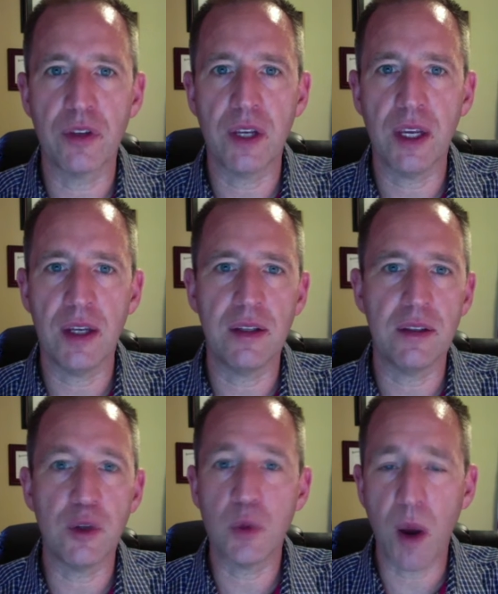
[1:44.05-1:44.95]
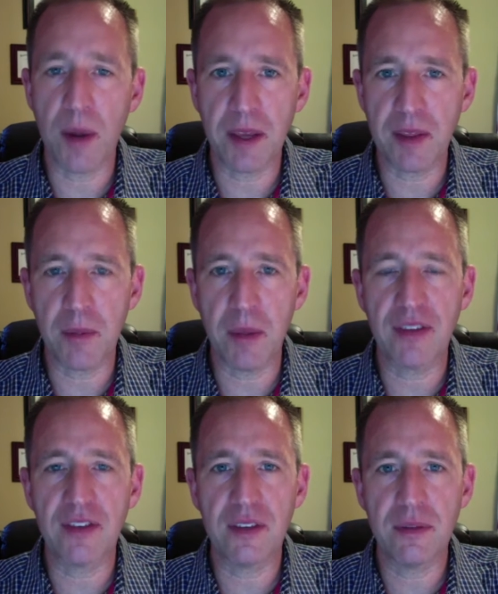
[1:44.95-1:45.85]
and you'd want to pick the
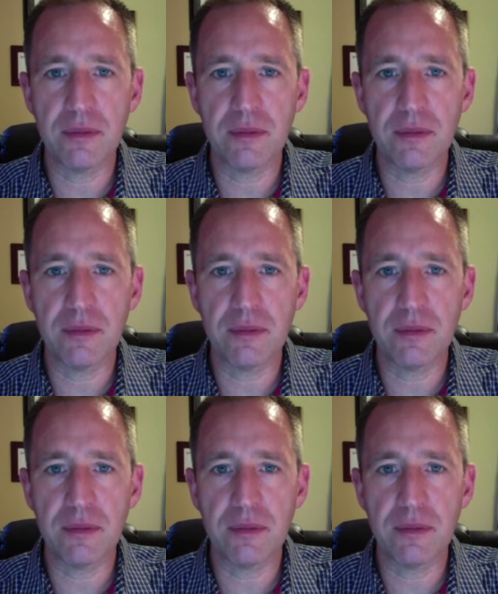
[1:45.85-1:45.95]
best